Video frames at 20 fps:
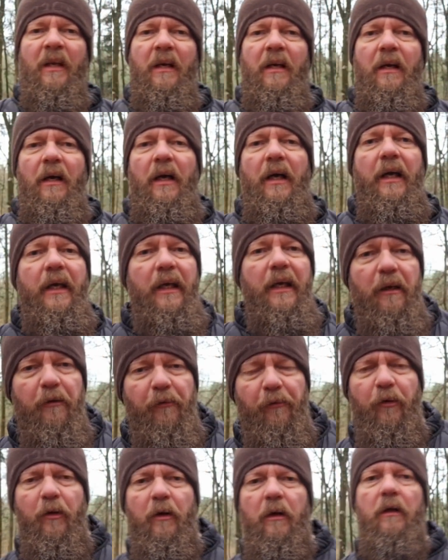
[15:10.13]
I
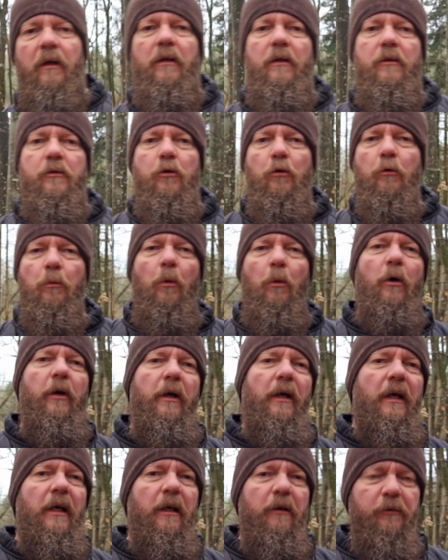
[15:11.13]
have two more
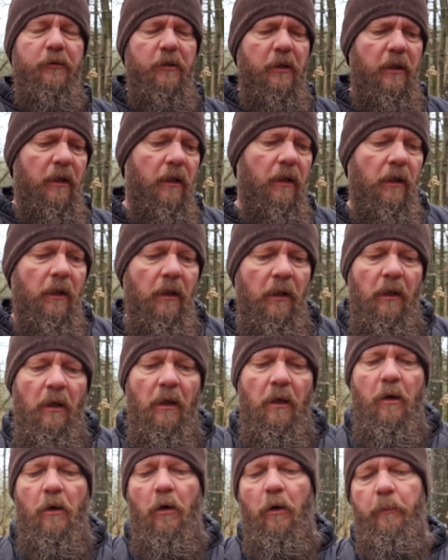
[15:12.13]
knives
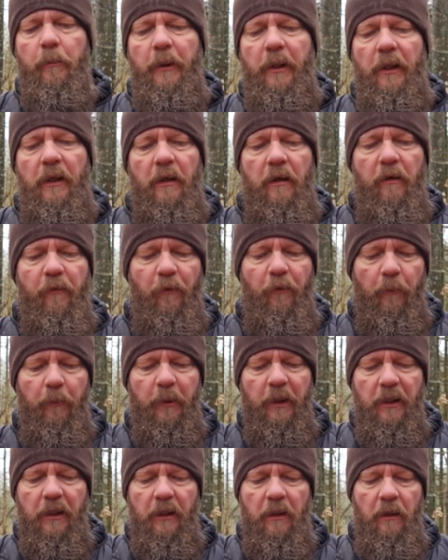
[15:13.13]
coming for
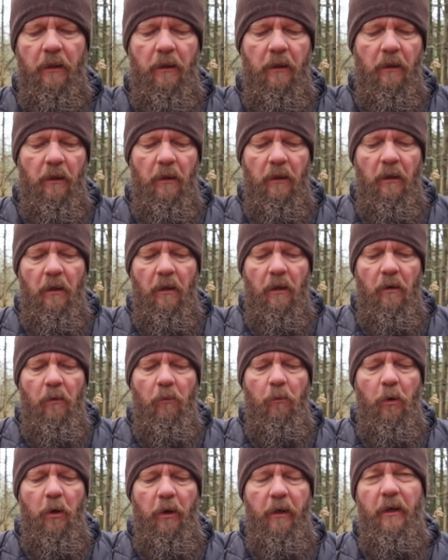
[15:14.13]
me.
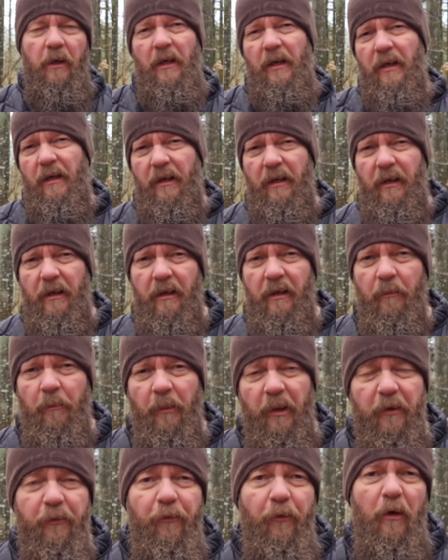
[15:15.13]
One I
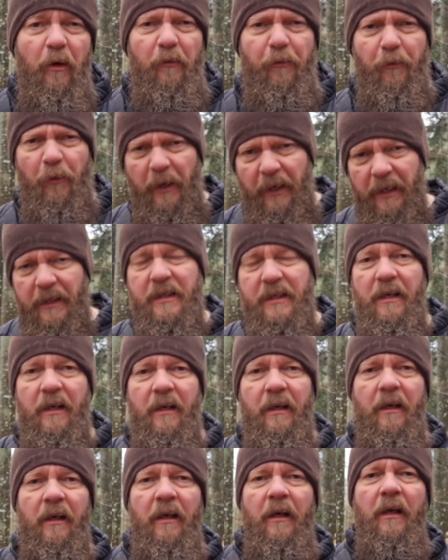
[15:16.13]
made for a friend,
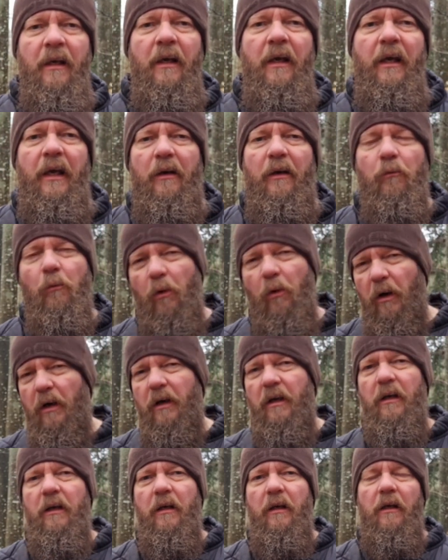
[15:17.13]
and
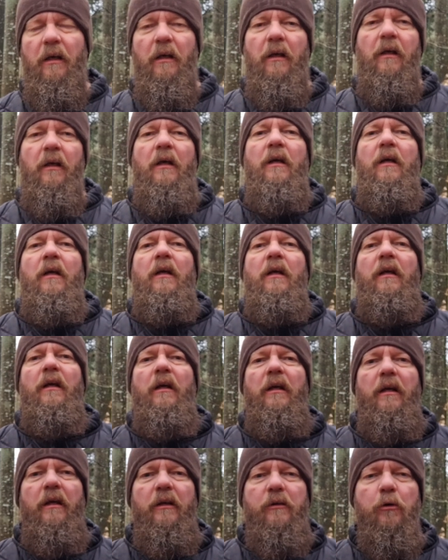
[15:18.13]
one
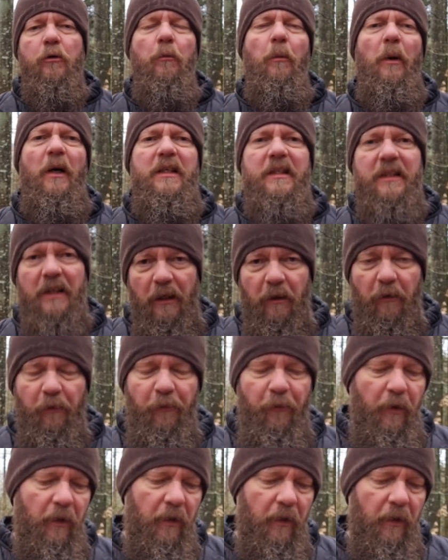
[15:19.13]
to myself.